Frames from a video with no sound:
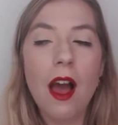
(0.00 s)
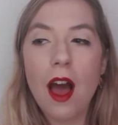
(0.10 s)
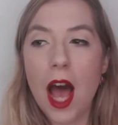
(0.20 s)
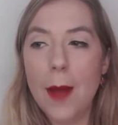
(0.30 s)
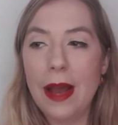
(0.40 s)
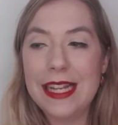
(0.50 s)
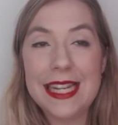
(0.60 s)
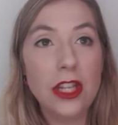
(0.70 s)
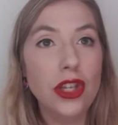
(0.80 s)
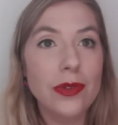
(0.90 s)
I
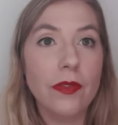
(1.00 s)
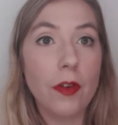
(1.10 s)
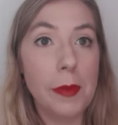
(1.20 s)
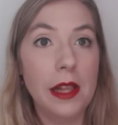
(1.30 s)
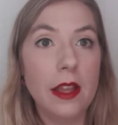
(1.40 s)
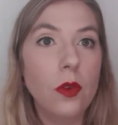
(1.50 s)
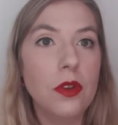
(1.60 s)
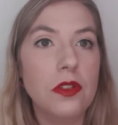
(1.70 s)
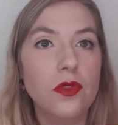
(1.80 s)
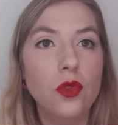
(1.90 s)
didn't use a vermilion,
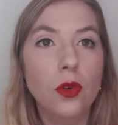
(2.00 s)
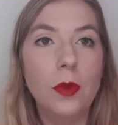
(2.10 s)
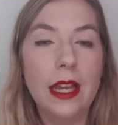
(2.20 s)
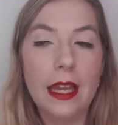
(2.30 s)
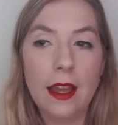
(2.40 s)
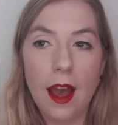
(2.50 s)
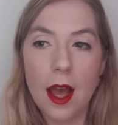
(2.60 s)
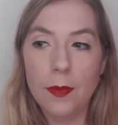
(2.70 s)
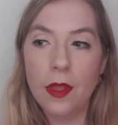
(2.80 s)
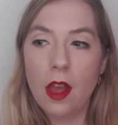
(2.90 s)
which is normally
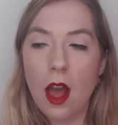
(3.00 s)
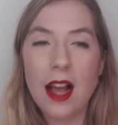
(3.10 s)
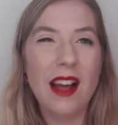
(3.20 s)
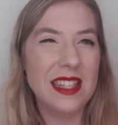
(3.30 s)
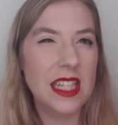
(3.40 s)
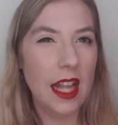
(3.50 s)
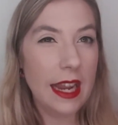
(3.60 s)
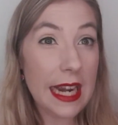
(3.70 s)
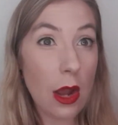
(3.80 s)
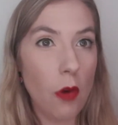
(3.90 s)
a
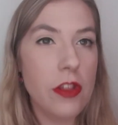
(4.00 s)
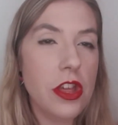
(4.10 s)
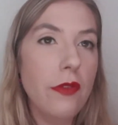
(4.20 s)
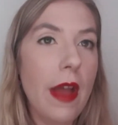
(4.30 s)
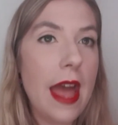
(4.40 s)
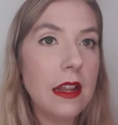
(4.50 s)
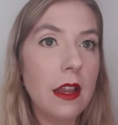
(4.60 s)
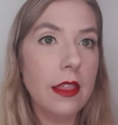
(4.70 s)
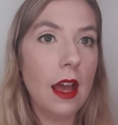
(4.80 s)
slightly orangey red